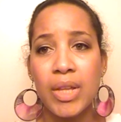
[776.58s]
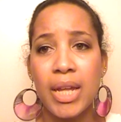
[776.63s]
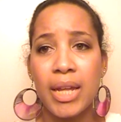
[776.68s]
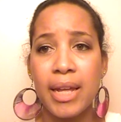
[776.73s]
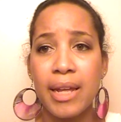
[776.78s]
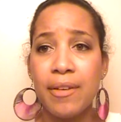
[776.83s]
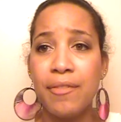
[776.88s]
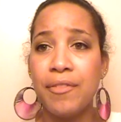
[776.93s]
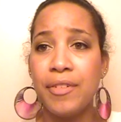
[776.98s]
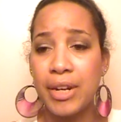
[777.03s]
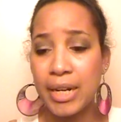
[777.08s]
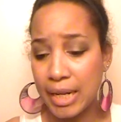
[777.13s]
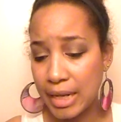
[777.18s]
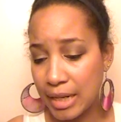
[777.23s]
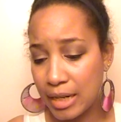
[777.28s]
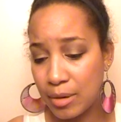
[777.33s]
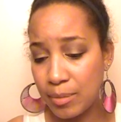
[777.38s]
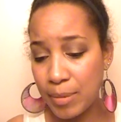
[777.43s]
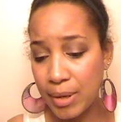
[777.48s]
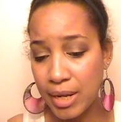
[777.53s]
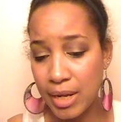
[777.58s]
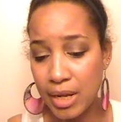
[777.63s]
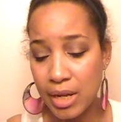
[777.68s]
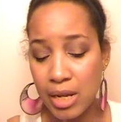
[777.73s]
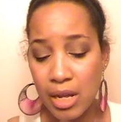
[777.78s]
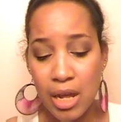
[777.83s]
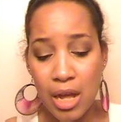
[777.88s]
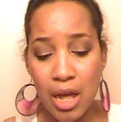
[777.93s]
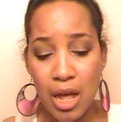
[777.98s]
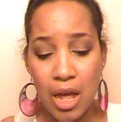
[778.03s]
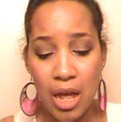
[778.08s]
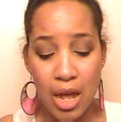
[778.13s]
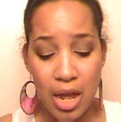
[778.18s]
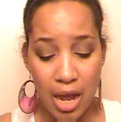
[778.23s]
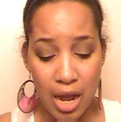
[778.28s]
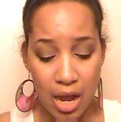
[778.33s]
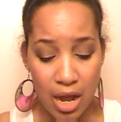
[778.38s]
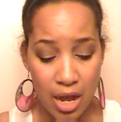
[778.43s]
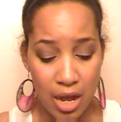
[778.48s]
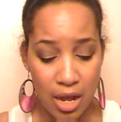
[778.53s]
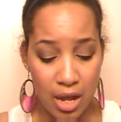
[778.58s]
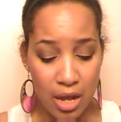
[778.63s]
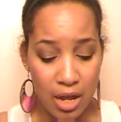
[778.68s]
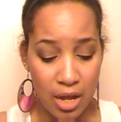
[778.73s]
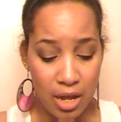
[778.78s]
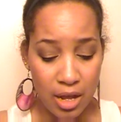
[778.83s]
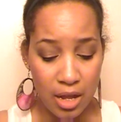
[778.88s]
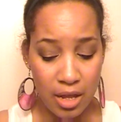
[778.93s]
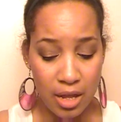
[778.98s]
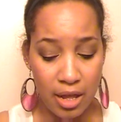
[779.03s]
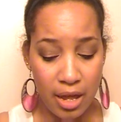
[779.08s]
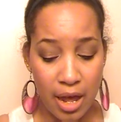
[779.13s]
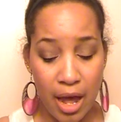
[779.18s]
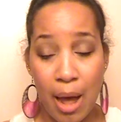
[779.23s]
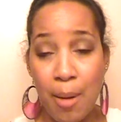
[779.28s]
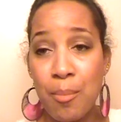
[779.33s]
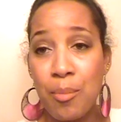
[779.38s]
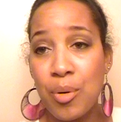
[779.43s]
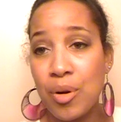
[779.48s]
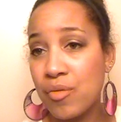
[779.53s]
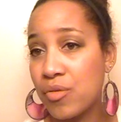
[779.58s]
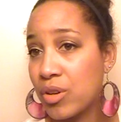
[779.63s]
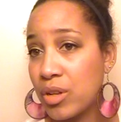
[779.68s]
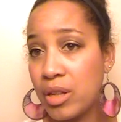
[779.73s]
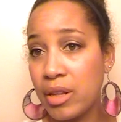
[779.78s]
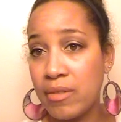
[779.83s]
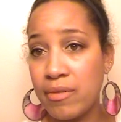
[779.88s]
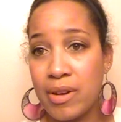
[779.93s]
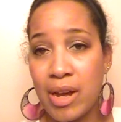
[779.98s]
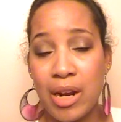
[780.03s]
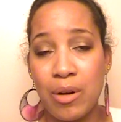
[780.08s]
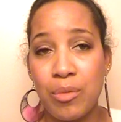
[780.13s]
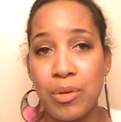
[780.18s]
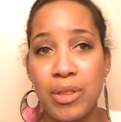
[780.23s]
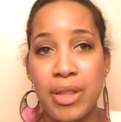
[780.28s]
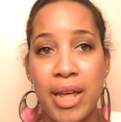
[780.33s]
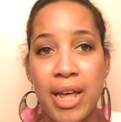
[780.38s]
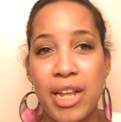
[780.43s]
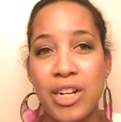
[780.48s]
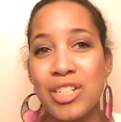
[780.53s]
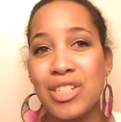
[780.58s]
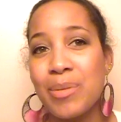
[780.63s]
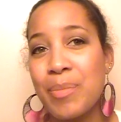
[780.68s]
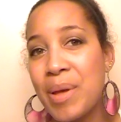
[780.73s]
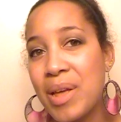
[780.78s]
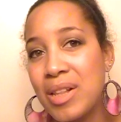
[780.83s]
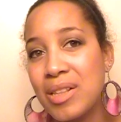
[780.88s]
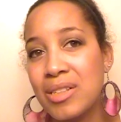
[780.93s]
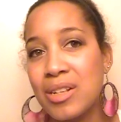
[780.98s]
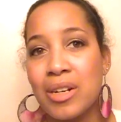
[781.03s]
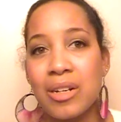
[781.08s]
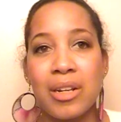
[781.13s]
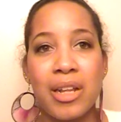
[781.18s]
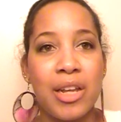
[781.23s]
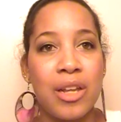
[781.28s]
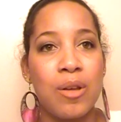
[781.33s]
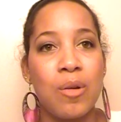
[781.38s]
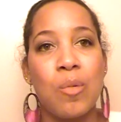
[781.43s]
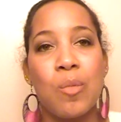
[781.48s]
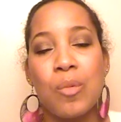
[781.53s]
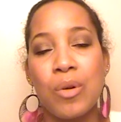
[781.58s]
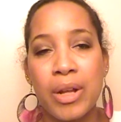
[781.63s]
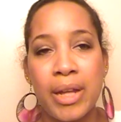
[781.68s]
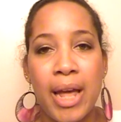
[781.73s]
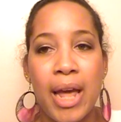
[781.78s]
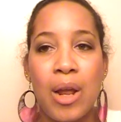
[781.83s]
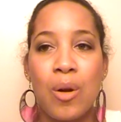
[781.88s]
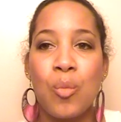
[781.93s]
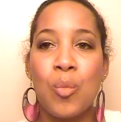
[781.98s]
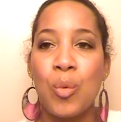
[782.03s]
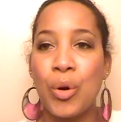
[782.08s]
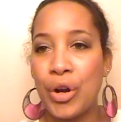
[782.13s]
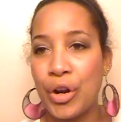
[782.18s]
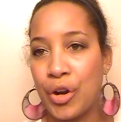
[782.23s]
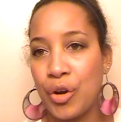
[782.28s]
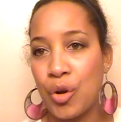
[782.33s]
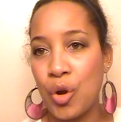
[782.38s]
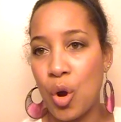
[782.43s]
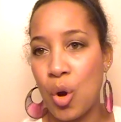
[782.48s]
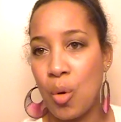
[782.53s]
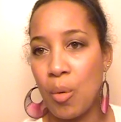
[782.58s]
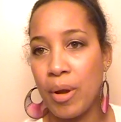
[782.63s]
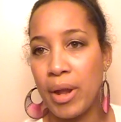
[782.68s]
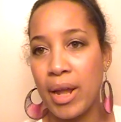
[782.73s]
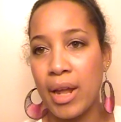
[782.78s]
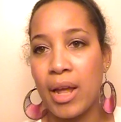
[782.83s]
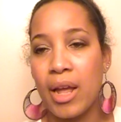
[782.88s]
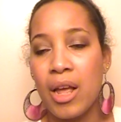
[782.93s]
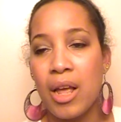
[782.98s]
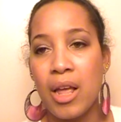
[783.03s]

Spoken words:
if need be. I'm perfectly fine with that. It just depends on, like, again, where you're going.